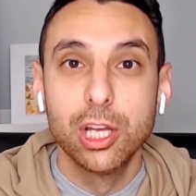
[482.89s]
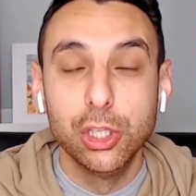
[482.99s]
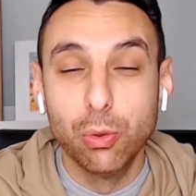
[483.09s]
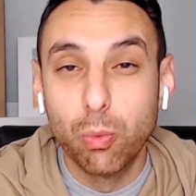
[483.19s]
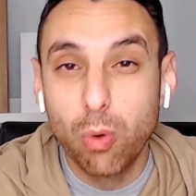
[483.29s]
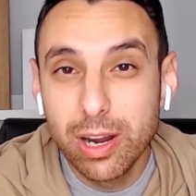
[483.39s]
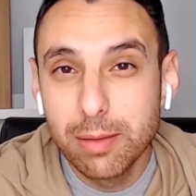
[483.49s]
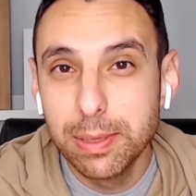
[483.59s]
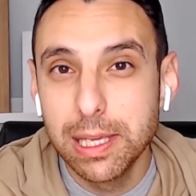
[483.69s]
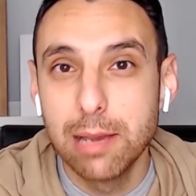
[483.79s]
You want
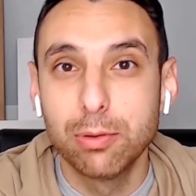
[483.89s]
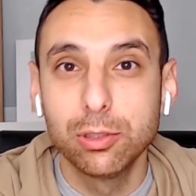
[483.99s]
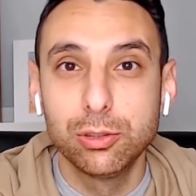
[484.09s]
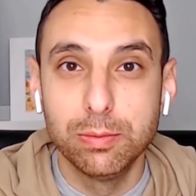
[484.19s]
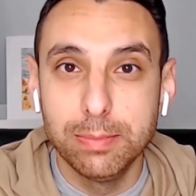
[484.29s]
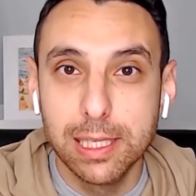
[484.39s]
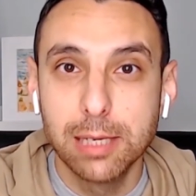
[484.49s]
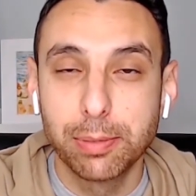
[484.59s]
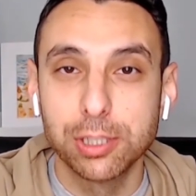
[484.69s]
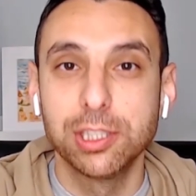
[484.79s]
to be able to meet a
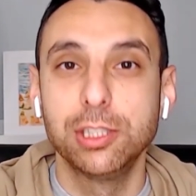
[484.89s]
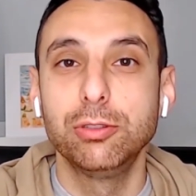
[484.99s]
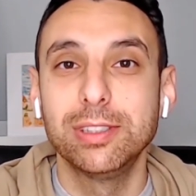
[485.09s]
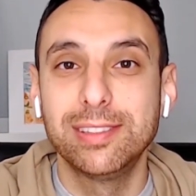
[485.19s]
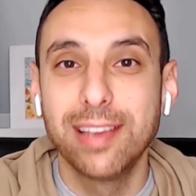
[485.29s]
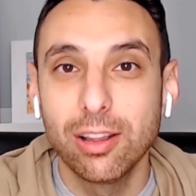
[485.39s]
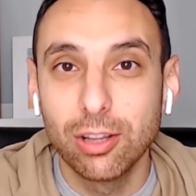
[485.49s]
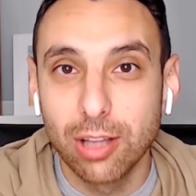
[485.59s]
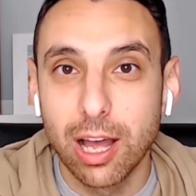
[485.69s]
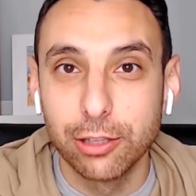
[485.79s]
person because you can tell a
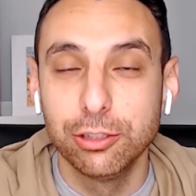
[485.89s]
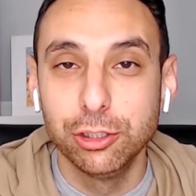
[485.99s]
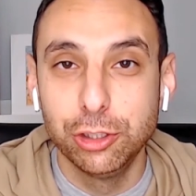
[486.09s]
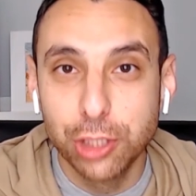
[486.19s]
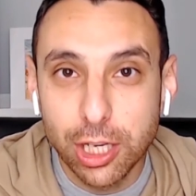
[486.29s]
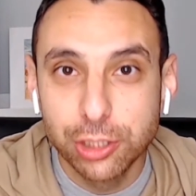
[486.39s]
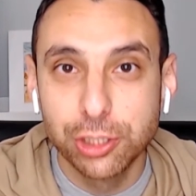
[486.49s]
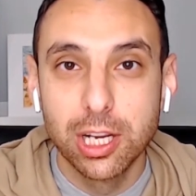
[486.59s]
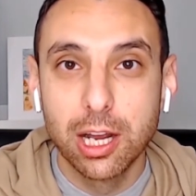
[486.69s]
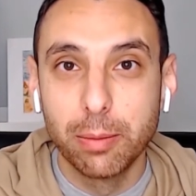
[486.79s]
lot. You can
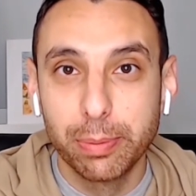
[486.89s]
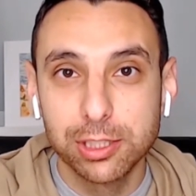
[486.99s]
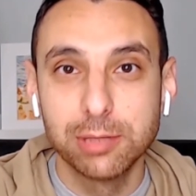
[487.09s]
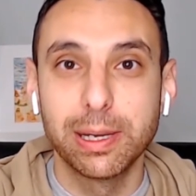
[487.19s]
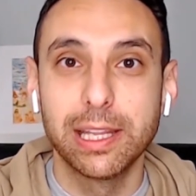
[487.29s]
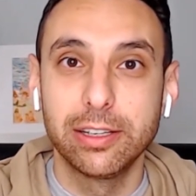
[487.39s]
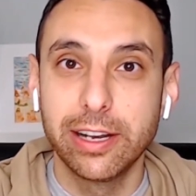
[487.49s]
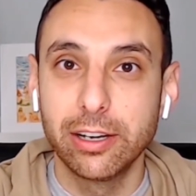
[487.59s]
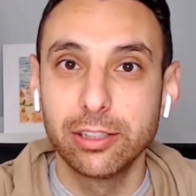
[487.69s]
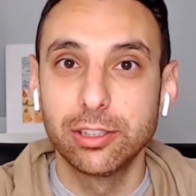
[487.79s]
judge a person by their
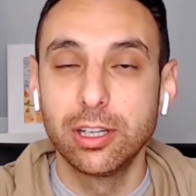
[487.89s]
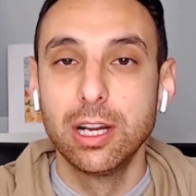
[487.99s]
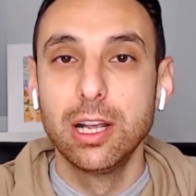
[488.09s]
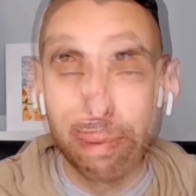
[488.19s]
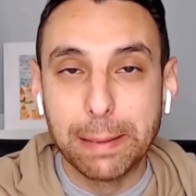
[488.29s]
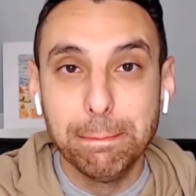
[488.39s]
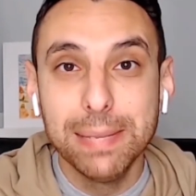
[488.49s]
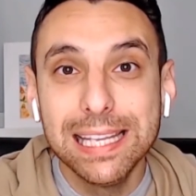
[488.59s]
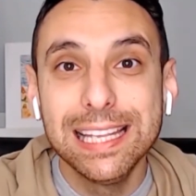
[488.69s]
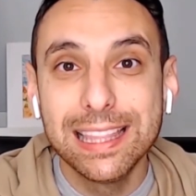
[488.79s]
character by
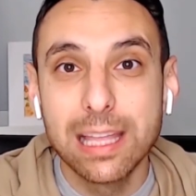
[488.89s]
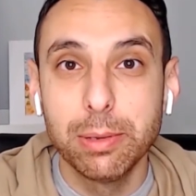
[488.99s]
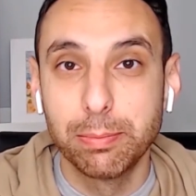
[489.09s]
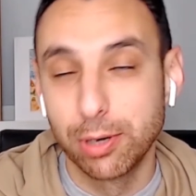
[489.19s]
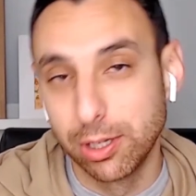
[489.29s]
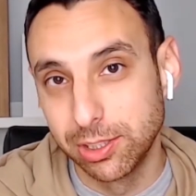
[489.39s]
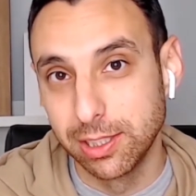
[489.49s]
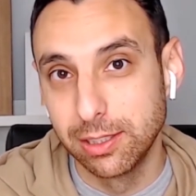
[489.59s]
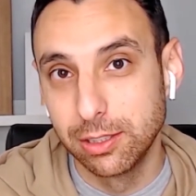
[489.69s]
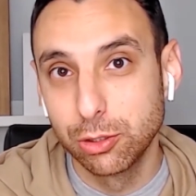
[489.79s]
meeting them in person.
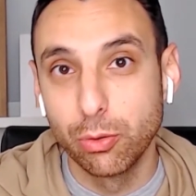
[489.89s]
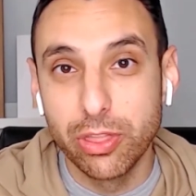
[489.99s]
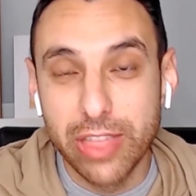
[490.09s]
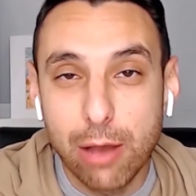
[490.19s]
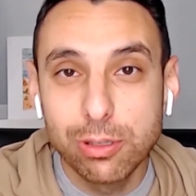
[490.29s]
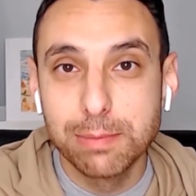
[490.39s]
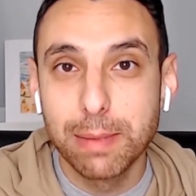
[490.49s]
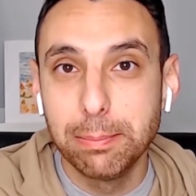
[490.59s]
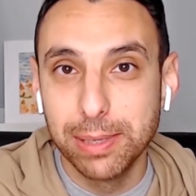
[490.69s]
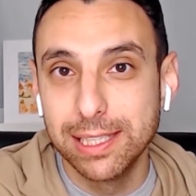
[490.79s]
So that was
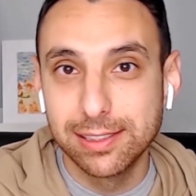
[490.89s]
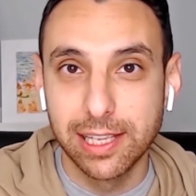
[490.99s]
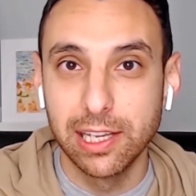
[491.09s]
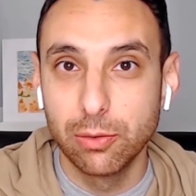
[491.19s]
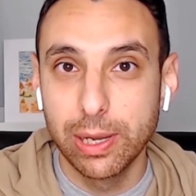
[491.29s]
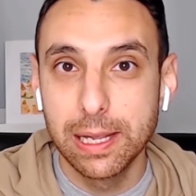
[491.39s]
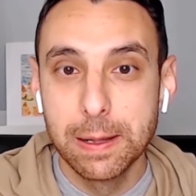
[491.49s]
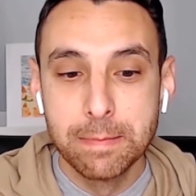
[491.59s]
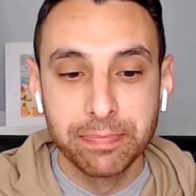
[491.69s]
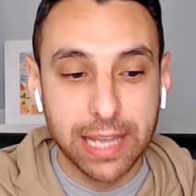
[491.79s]
my biggest takeaway
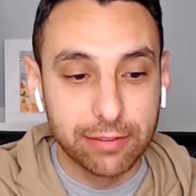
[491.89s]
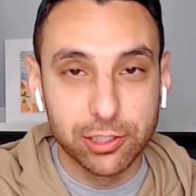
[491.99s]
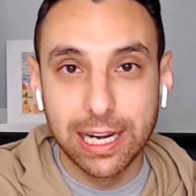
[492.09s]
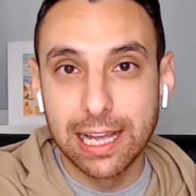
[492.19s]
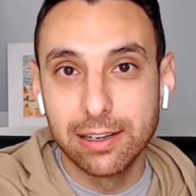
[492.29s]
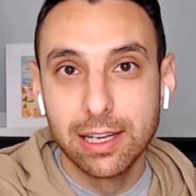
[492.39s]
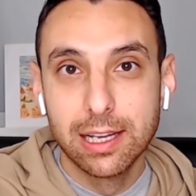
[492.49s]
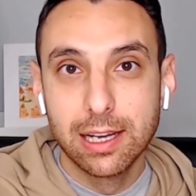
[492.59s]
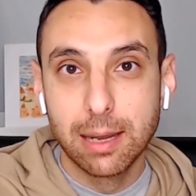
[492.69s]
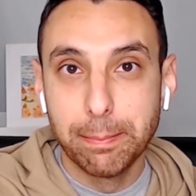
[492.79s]
after I had
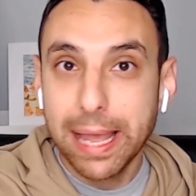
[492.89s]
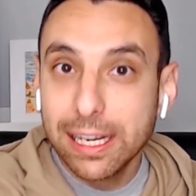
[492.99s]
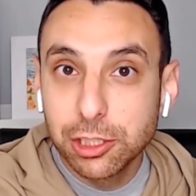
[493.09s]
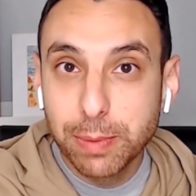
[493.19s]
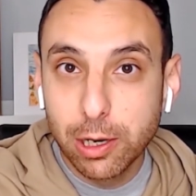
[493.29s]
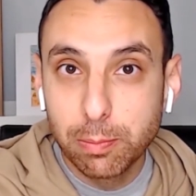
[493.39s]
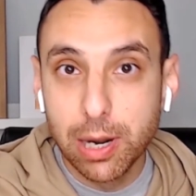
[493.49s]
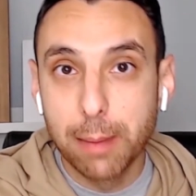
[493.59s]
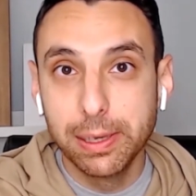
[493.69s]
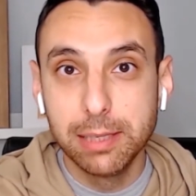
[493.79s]
managed my own
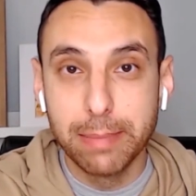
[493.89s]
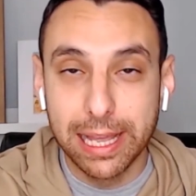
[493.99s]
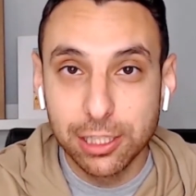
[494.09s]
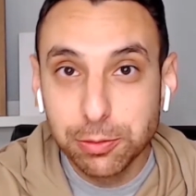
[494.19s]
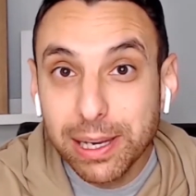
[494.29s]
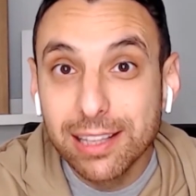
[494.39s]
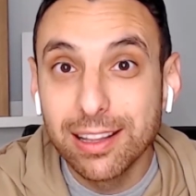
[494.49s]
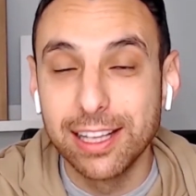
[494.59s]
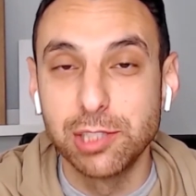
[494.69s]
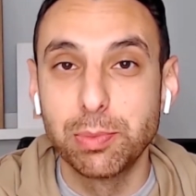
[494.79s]
property, managed my
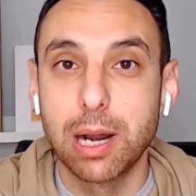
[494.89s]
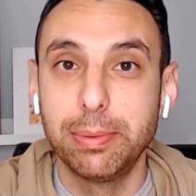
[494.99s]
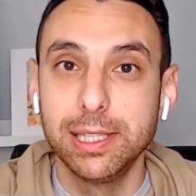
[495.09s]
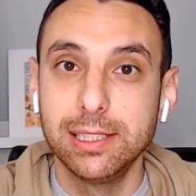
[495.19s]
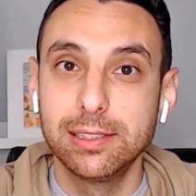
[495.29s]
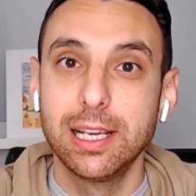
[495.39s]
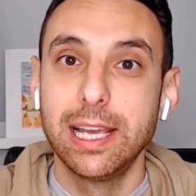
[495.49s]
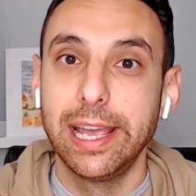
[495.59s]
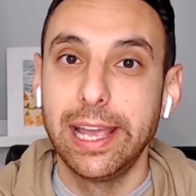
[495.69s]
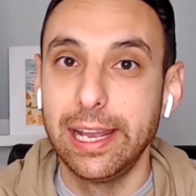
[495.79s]
clients' properties,
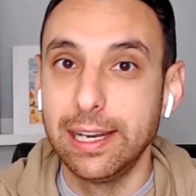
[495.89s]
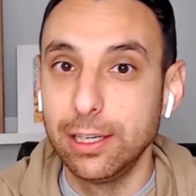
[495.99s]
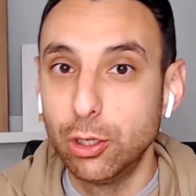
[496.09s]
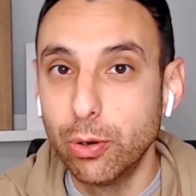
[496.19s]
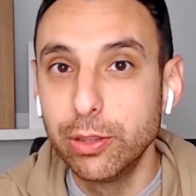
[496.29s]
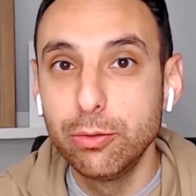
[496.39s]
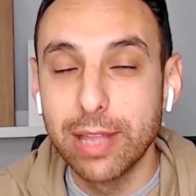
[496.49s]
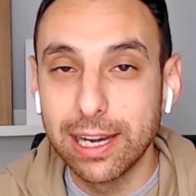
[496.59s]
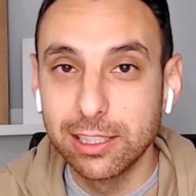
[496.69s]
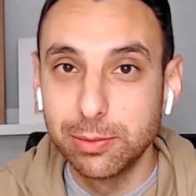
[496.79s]
and going through
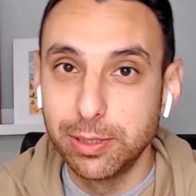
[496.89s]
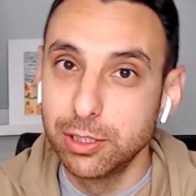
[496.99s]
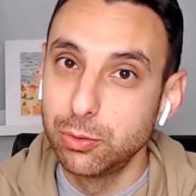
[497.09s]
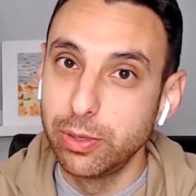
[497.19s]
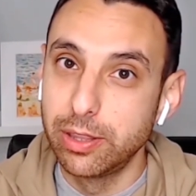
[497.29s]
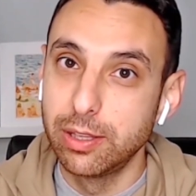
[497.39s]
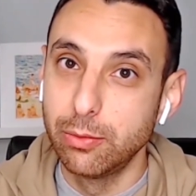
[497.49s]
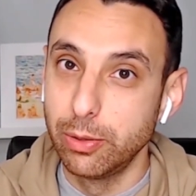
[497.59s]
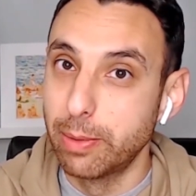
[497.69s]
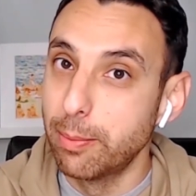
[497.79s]
that experience with
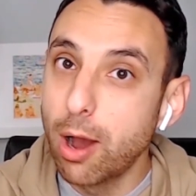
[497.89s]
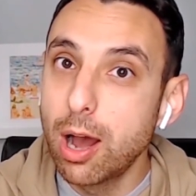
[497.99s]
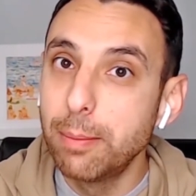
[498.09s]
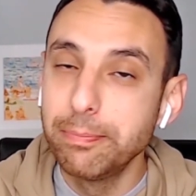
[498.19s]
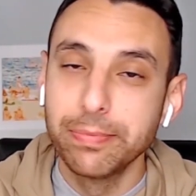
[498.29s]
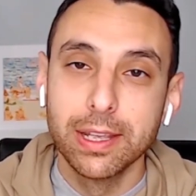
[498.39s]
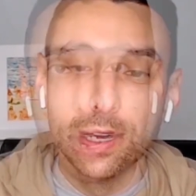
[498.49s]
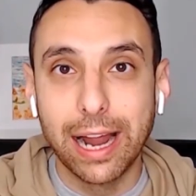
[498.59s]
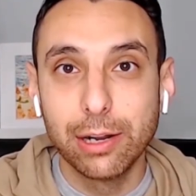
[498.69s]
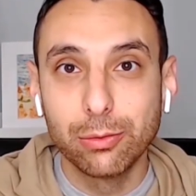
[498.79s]
my mom,
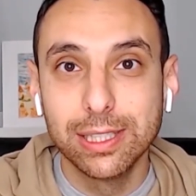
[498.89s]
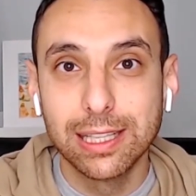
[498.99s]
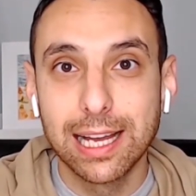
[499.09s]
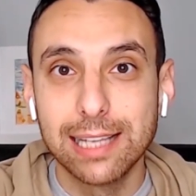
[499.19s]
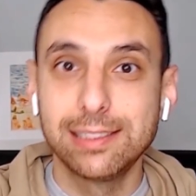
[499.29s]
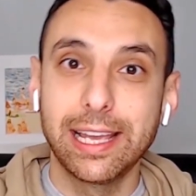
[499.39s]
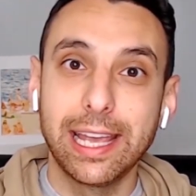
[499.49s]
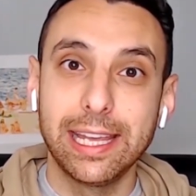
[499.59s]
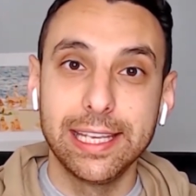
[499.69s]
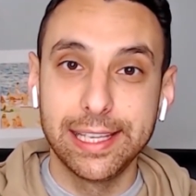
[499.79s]
I realized,
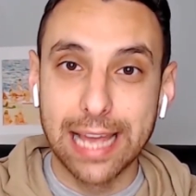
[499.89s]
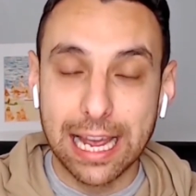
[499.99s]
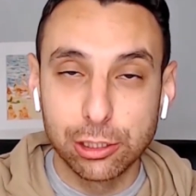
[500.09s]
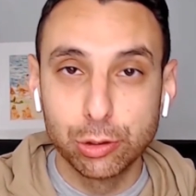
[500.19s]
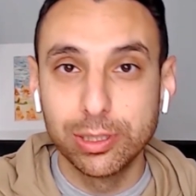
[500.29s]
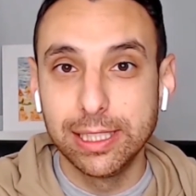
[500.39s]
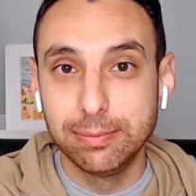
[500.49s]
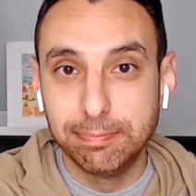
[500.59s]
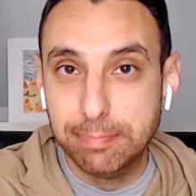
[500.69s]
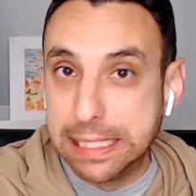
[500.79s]
hey, it
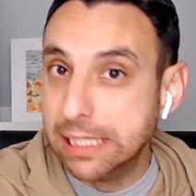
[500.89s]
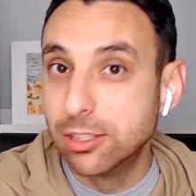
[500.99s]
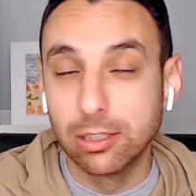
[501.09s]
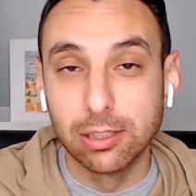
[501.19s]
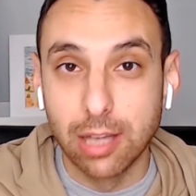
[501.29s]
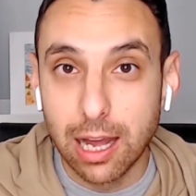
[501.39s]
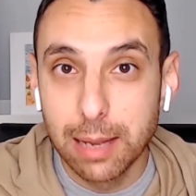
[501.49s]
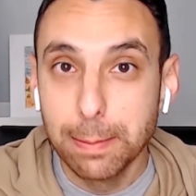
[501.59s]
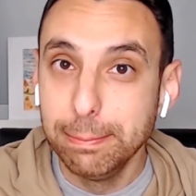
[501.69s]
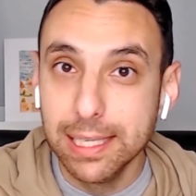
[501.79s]
actually means a
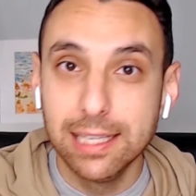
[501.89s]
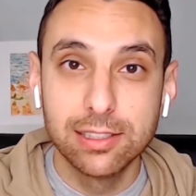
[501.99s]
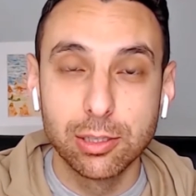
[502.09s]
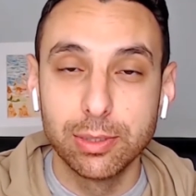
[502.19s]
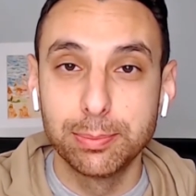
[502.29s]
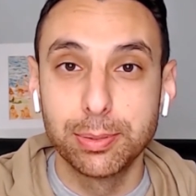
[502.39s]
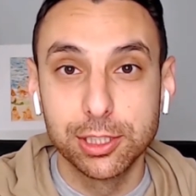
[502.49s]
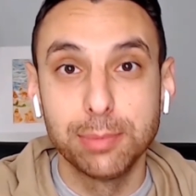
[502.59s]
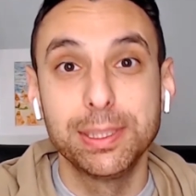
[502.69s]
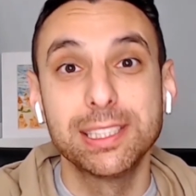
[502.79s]
lot meeting someone in
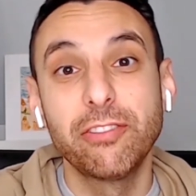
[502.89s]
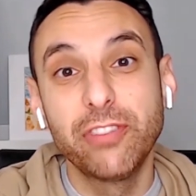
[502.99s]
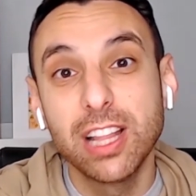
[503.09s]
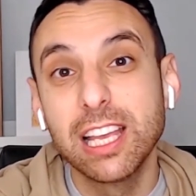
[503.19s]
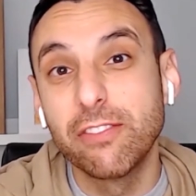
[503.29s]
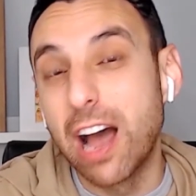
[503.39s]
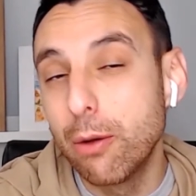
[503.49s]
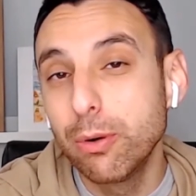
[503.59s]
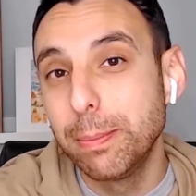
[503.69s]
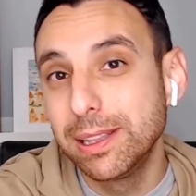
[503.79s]
person, because I felt like if
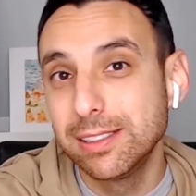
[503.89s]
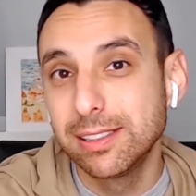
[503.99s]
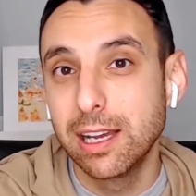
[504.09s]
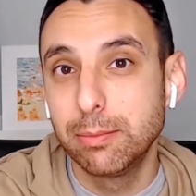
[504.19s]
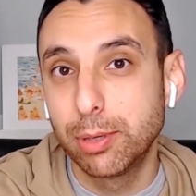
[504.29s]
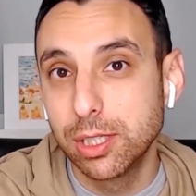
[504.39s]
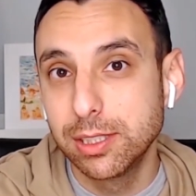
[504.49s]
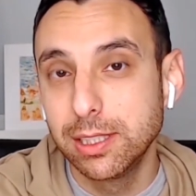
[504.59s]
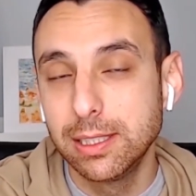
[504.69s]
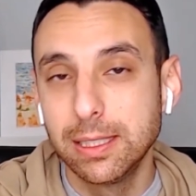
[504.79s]
I would have met this guy in
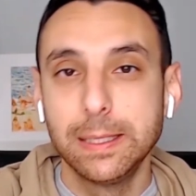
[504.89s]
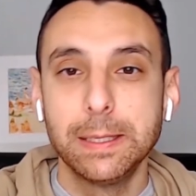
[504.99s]
person,